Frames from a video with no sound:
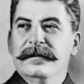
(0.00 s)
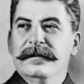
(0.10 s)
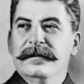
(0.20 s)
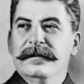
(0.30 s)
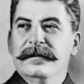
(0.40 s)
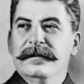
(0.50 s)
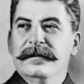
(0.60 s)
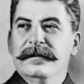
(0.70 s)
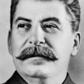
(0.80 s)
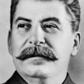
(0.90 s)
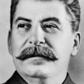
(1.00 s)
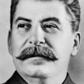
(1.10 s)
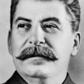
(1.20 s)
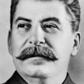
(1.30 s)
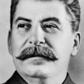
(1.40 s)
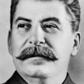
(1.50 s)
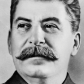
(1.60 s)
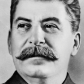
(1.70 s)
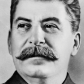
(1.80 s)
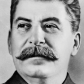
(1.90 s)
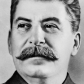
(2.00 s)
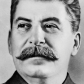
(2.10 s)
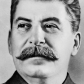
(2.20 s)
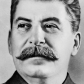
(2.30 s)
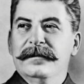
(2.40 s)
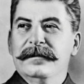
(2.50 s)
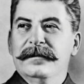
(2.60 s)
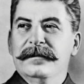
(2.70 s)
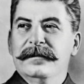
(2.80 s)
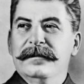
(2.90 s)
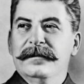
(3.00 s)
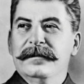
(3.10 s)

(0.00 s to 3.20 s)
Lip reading: The face doesn't move, so there is nothing to read.